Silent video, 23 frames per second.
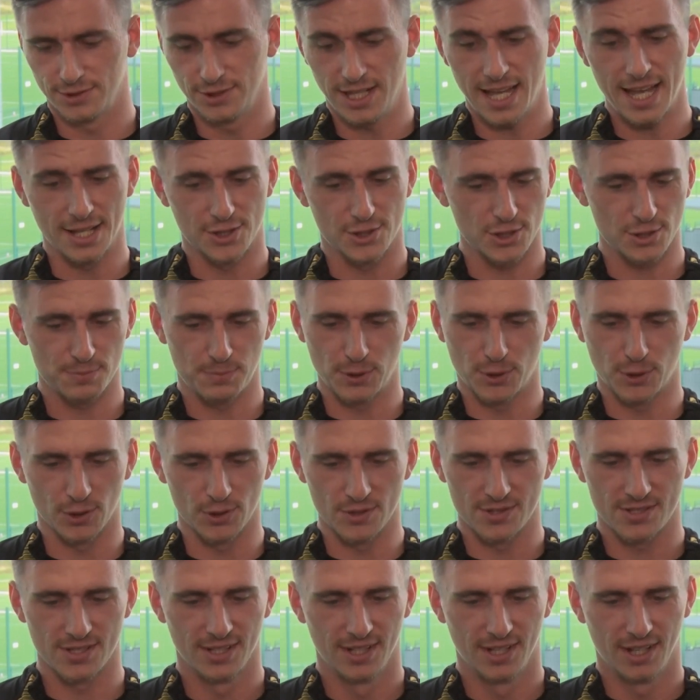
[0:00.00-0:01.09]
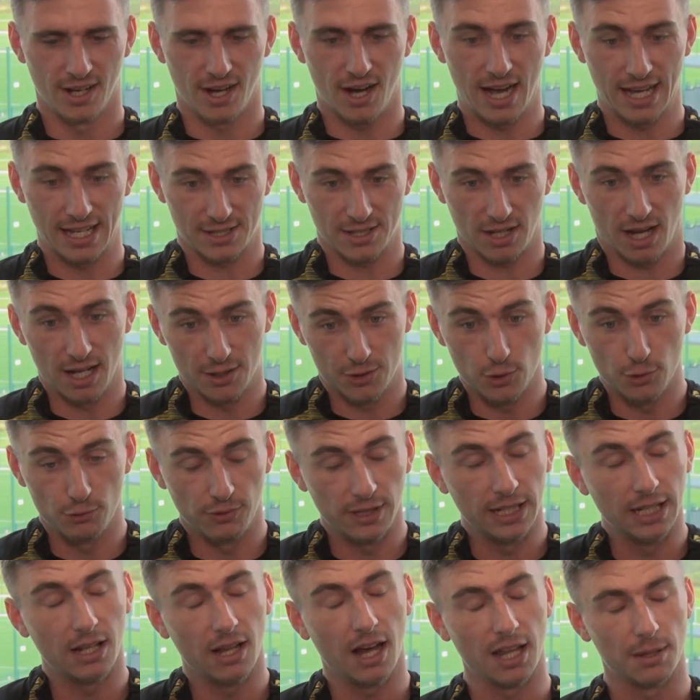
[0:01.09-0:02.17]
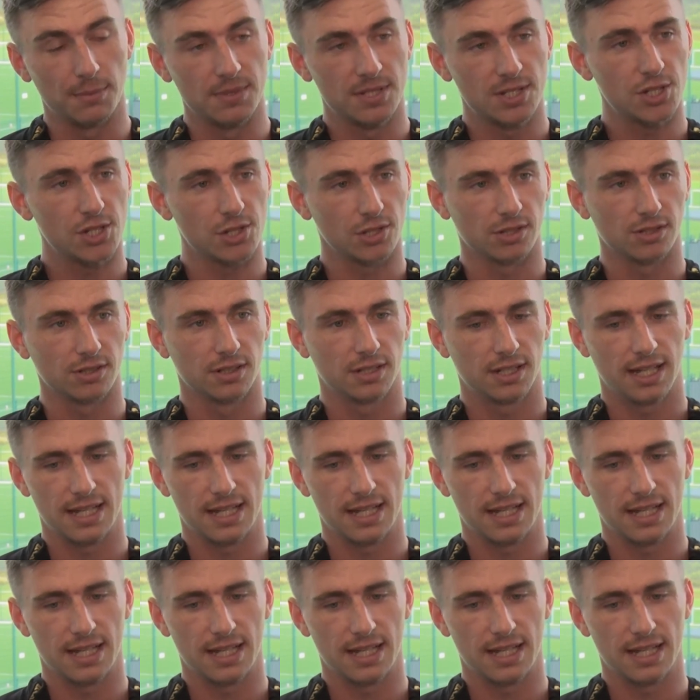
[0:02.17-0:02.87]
Yeah, just because I do really like the position.